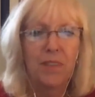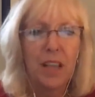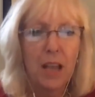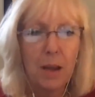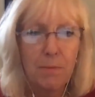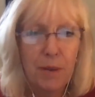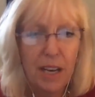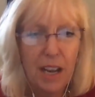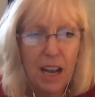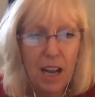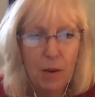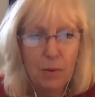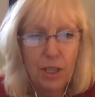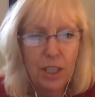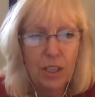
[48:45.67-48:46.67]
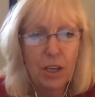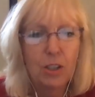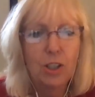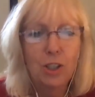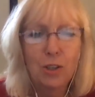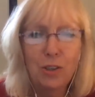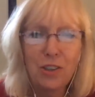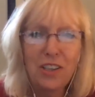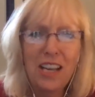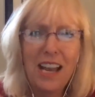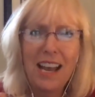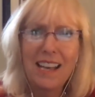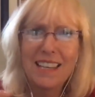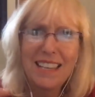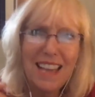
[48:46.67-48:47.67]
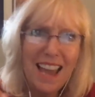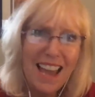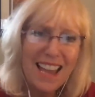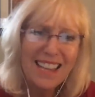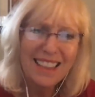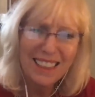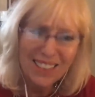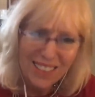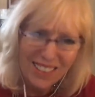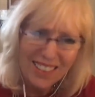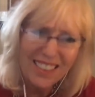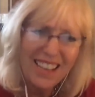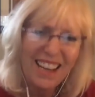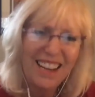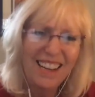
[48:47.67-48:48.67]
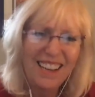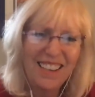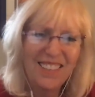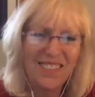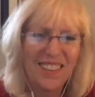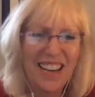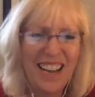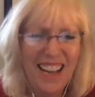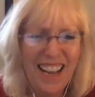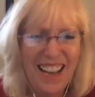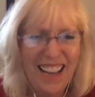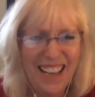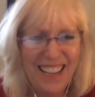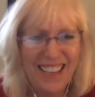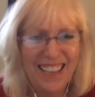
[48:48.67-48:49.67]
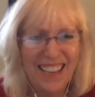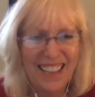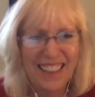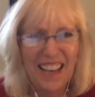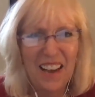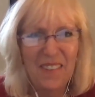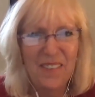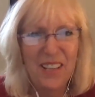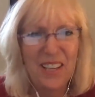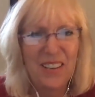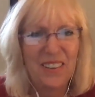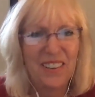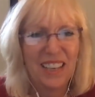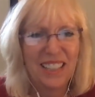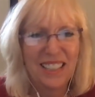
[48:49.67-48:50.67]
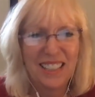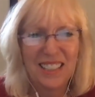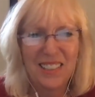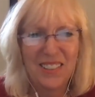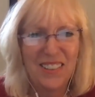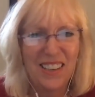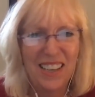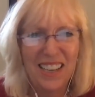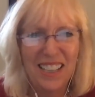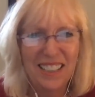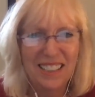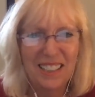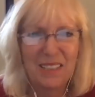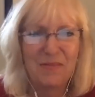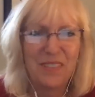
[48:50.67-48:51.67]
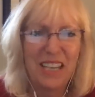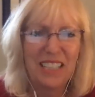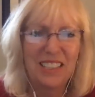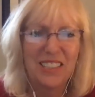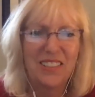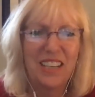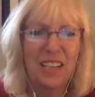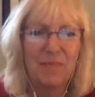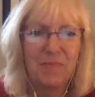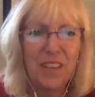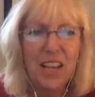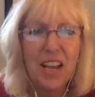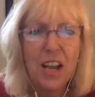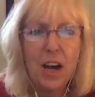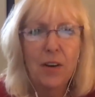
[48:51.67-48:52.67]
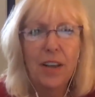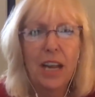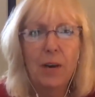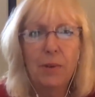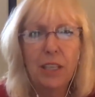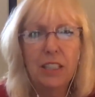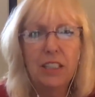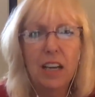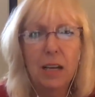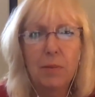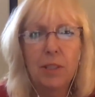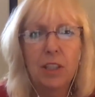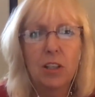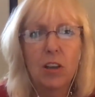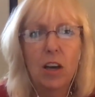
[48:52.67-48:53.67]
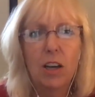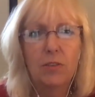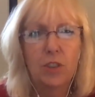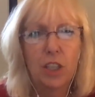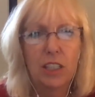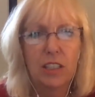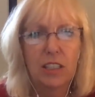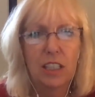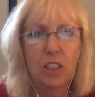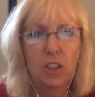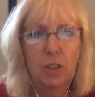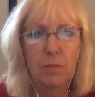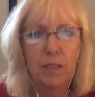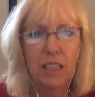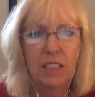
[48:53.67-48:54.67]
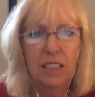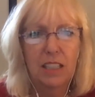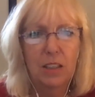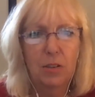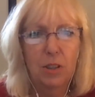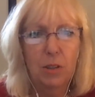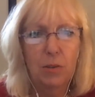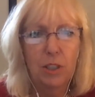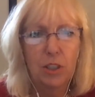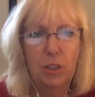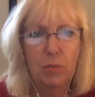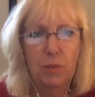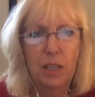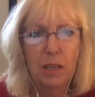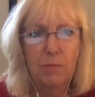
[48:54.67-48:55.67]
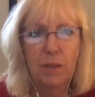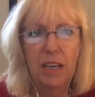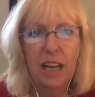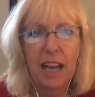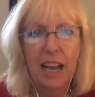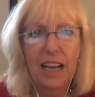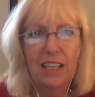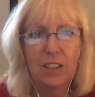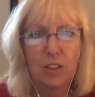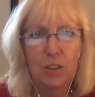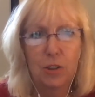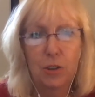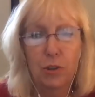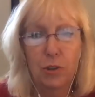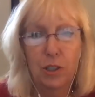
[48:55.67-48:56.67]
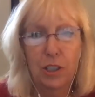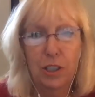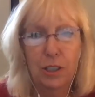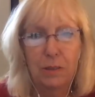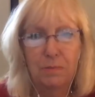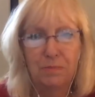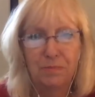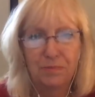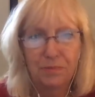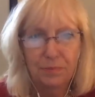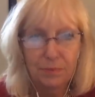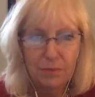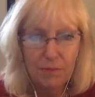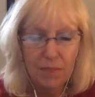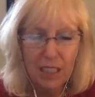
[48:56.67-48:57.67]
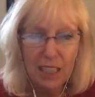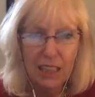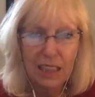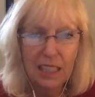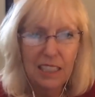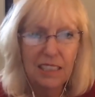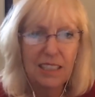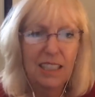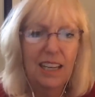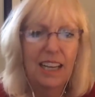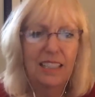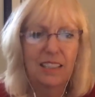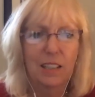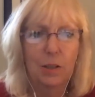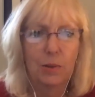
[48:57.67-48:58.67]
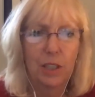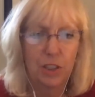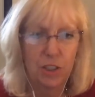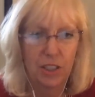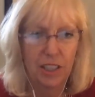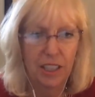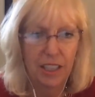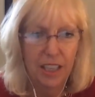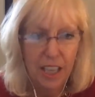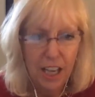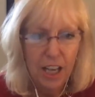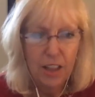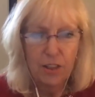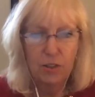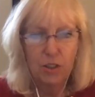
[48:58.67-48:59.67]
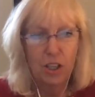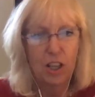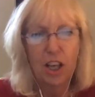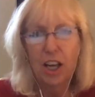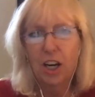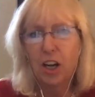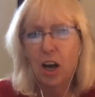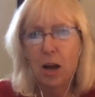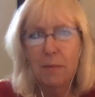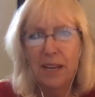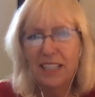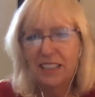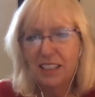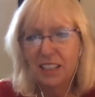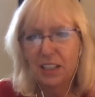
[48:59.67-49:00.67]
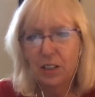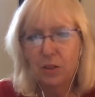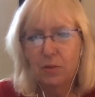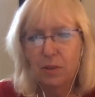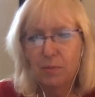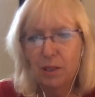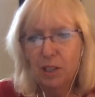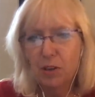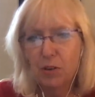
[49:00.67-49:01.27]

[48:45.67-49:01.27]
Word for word: But I want to, Lorna, yay, Lorna. All right. I love you. That's so awesome. That's great. Okay. I want to talk about the law of gestation because I know the question had been asked earlier. Liz had asked the question, and there's a lot of comments here. We've been going